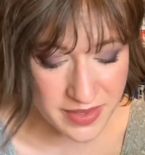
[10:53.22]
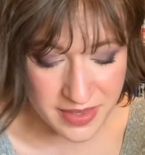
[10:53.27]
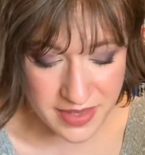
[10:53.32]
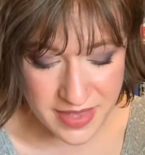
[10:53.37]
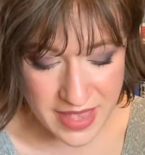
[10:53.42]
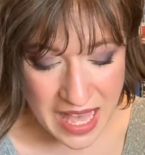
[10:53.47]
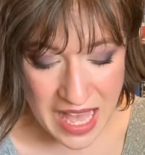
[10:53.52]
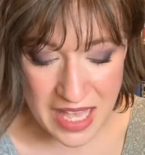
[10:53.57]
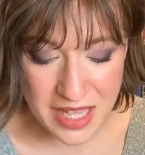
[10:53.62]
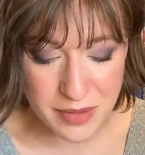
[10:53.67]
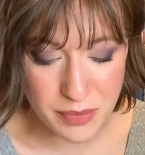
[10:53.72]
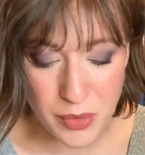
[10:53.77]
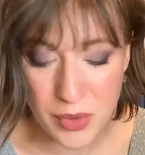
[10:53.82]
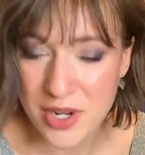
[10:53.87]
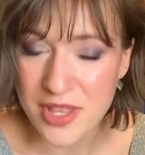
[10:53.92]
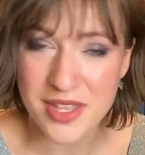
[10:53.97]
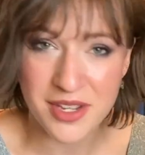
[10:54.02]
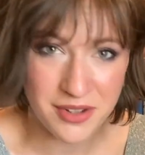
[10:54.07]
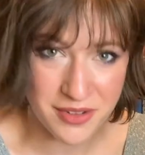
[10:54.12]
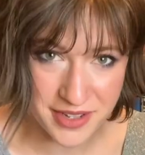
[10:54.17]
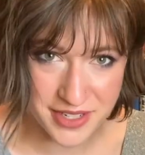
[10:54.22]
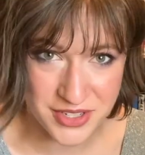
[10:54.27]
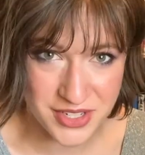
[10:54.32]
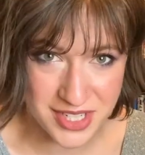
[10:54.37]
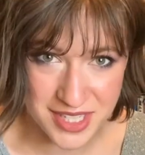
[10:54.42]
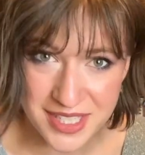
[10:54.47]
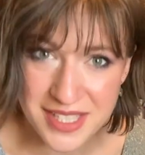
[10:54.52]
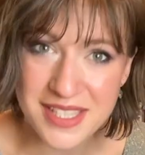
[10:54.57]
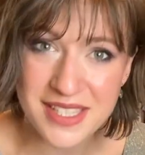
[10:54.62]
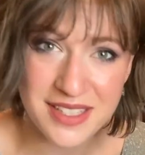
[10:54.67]
That more than
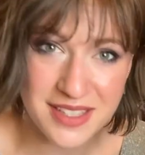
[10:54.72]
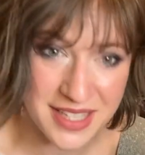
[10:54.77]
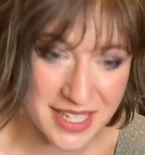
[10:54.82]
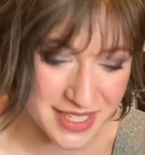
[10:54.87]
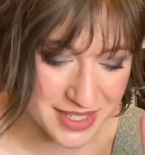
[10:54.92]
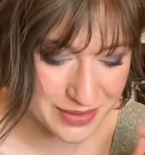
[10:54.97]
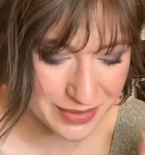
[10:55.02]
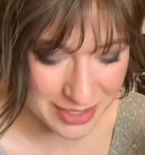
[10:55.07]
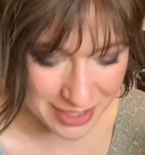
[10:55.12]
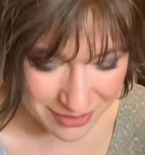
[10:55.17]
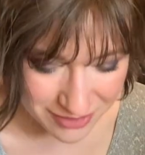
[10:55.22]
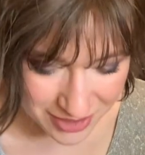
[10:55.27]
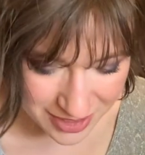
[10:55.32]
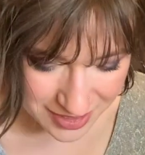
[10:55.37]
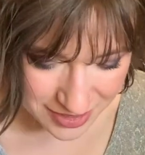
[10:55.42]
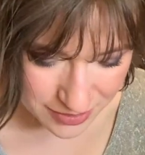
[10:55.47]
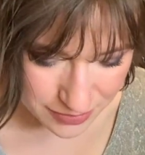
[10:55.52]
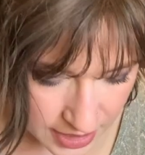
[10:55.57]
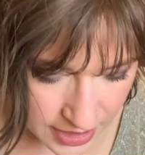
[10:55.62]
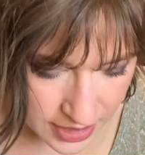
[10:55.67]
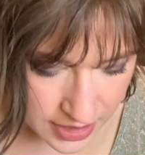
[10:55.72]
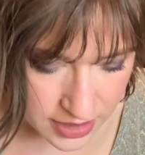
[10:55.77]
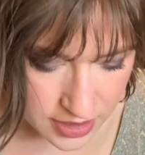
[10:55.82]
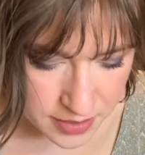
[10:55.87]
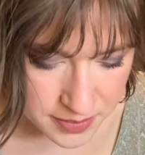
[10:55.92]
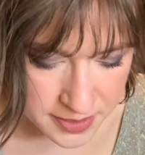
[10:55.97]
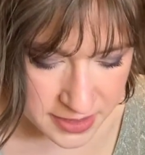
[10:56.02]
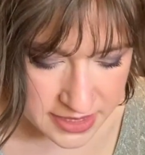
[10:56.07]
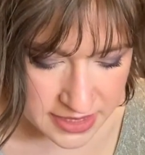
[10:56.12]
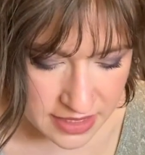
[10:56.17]
questions. That's what I want.
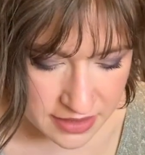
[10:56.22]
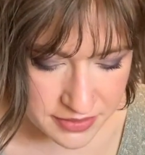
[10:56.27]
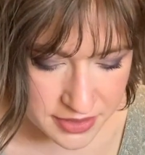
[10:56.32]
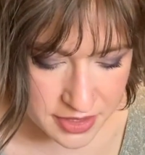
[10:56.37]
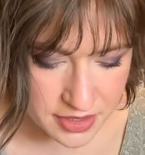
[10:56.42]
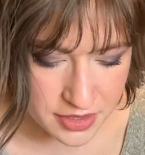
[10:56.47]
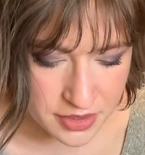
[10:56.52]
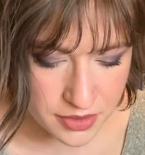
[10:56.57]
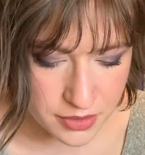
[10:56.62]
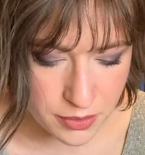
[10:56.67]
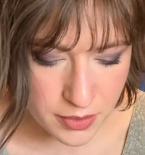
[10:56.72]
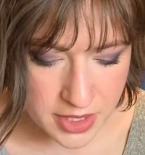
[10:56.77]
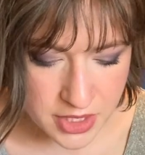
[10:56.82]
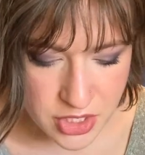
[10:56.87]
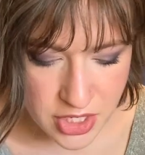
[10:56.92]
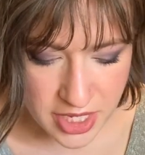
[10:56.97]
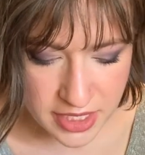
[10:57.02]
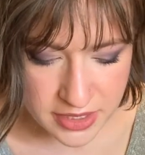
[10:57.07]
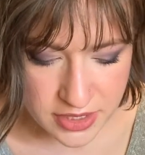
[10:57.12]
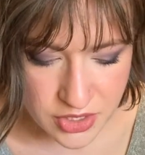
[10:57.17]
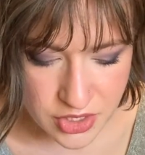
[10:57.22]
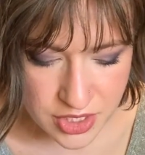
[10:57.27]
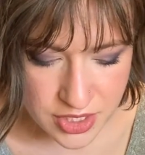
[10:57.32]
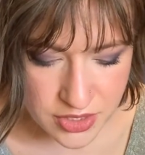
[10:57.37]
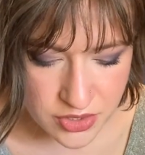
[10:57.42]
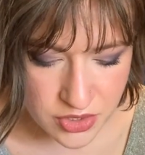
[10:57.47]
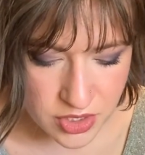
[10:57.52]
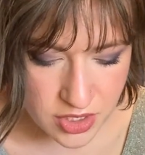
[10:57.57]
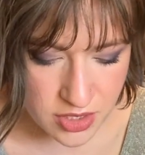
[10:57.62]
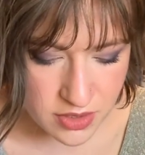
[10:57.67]
Number 7, what
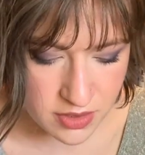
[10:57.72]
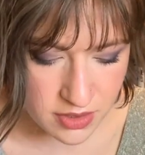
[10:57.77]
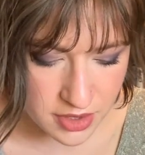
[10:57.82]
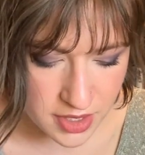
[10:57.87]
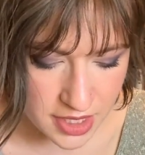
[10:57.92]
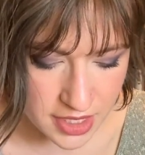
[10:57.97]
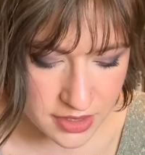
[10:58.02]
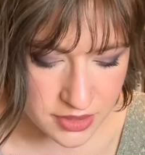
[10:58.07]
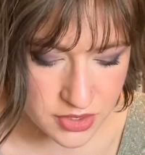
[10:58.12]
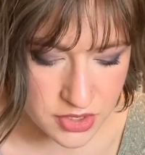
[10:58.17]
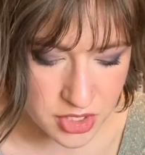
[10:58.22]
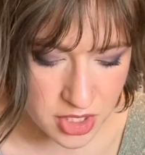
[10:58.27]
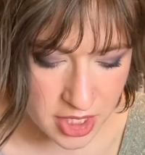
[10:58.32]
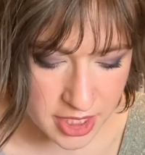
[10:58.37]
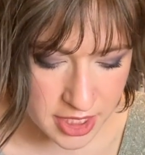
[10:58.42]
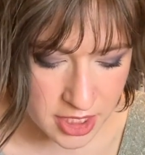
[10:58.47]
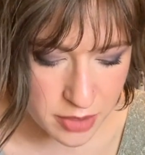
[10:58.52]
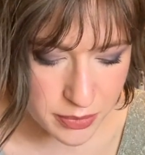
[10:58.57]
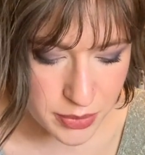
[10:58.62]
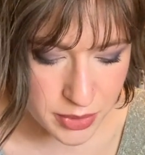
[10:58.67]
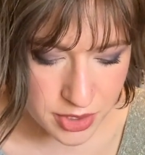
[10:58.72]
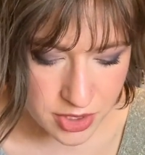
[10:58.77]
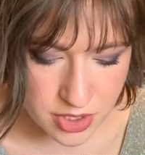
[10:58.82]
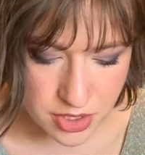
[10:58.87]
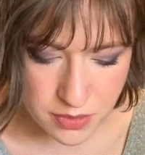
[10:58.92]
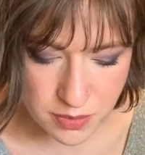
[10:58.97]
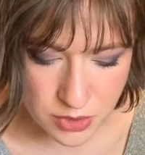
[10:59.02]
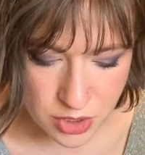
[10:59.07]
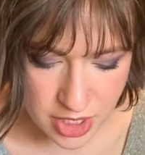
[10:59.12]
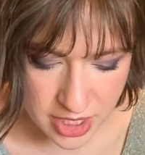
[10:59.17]
challenges do you think starting a
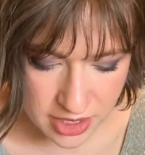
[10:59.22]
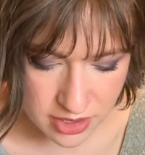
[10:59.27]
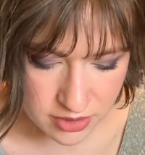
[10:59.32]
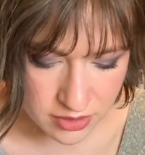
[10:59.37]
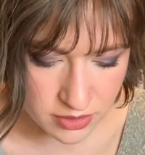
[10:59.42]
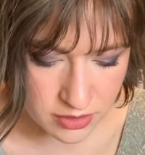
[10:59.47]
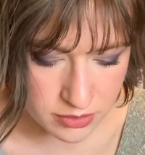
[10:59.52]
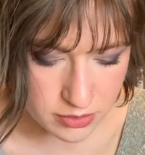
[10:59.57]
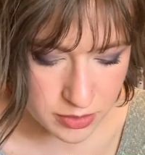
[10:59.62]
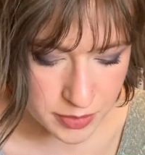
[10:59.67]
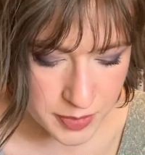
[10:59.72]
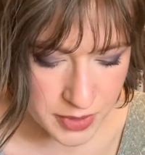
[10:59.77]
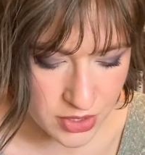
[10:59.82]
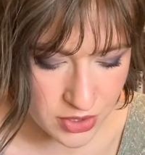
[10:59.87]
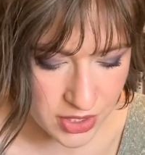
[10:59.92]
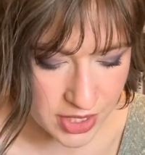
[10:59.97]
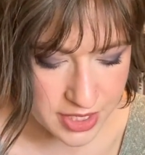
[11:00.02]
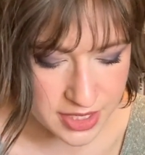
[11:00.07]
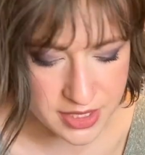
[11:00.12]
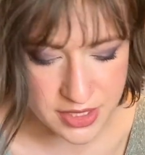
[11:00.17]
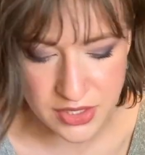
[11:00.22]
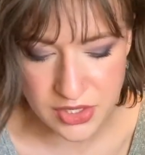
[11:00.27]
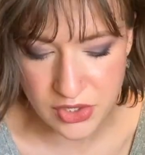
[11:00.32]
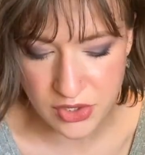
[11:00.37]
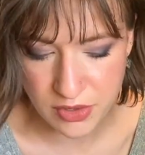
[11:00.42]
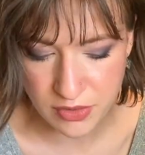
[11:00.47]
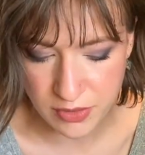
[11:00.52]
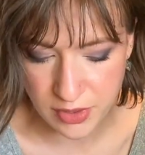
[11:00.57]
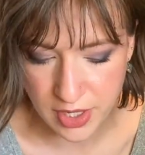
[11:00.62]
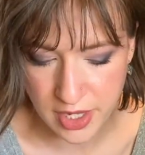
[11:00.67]
booktube channel will be the hardest to
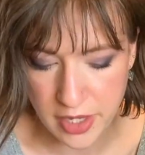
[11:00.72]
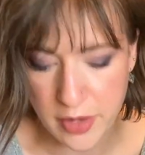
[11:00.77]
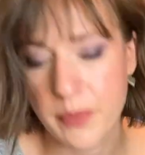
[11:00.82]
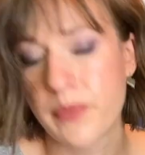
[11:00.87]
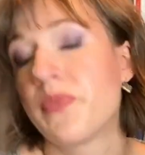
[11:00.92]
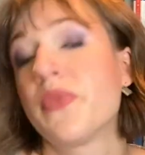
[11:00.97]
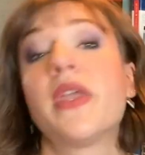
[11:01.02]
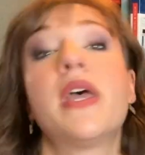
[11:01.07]
overcome?